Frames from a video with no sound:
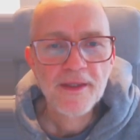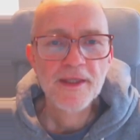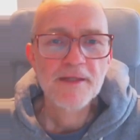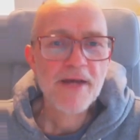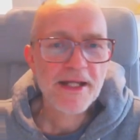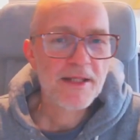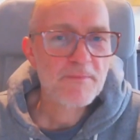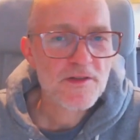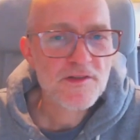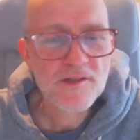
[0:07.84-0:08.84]
My name
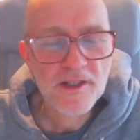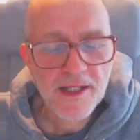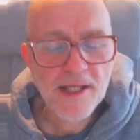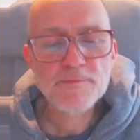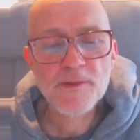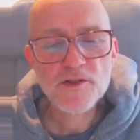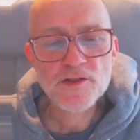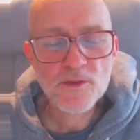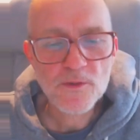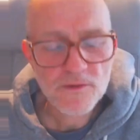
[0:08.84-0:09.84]
is Gijsbert
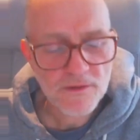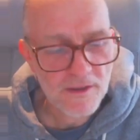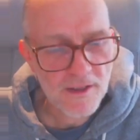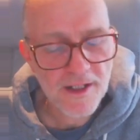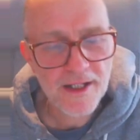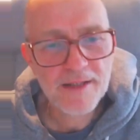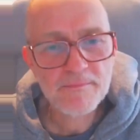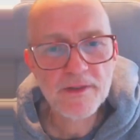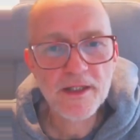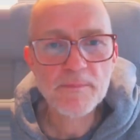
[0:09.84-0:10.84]
Stoet.
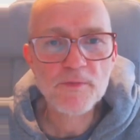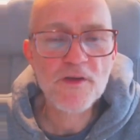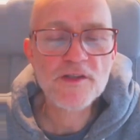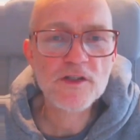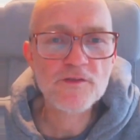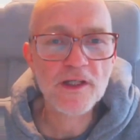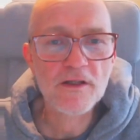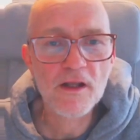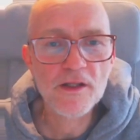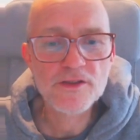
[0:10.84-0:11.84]
I'm a professor of
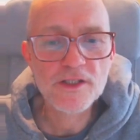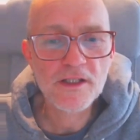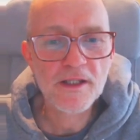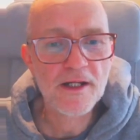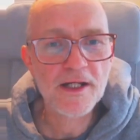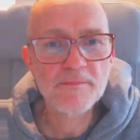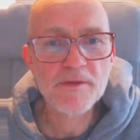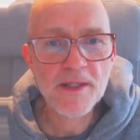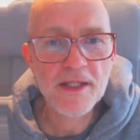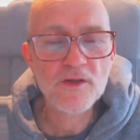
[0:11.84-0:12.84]
psychology. I'm the
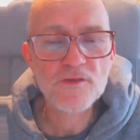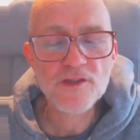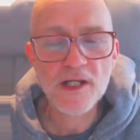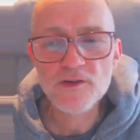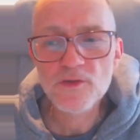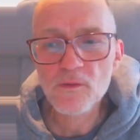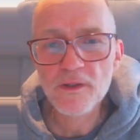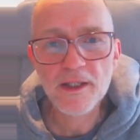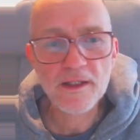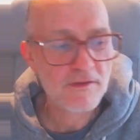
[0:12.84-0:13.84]
maker of
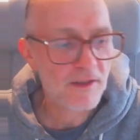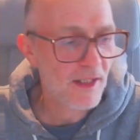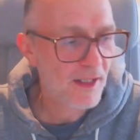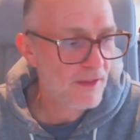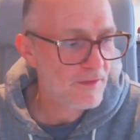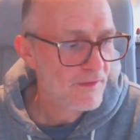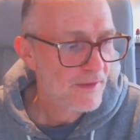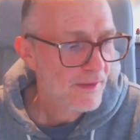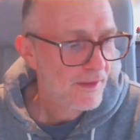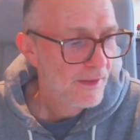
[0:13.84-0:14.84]
PsyToolkit, and
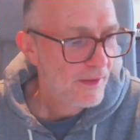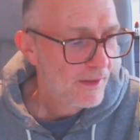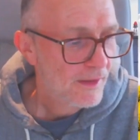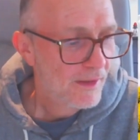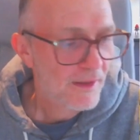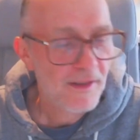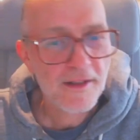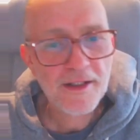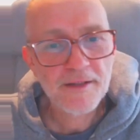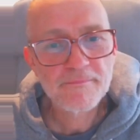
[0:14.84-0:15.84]

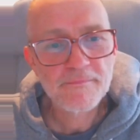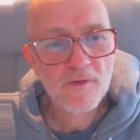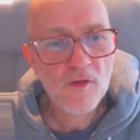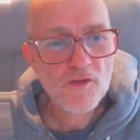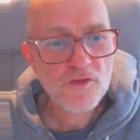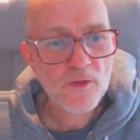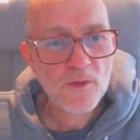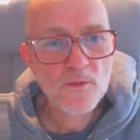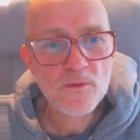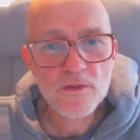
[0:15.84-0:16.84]
I'm
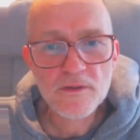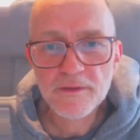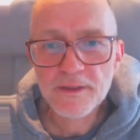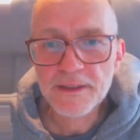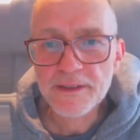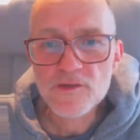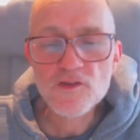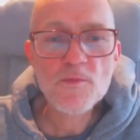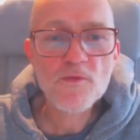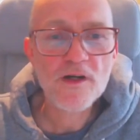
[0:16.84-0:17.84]
also
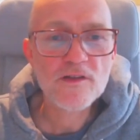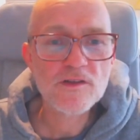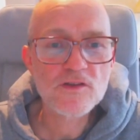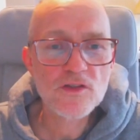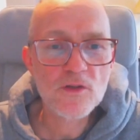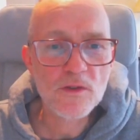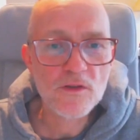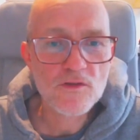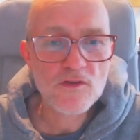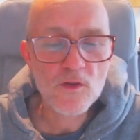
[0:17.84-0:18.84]
supervising
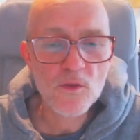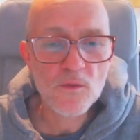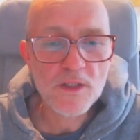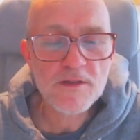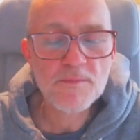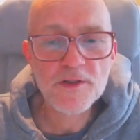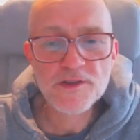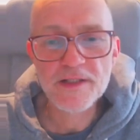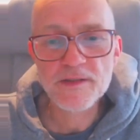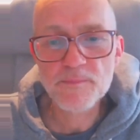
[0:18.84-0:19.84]
students who need to
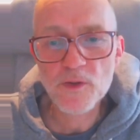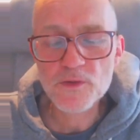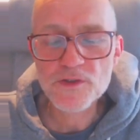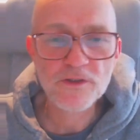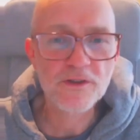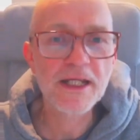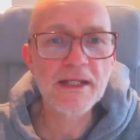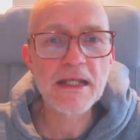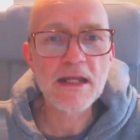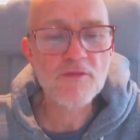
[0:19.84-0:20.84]
present a poster
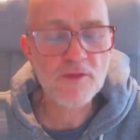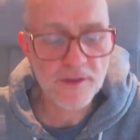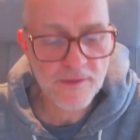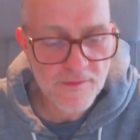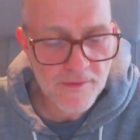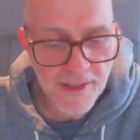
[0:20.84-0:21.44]
in different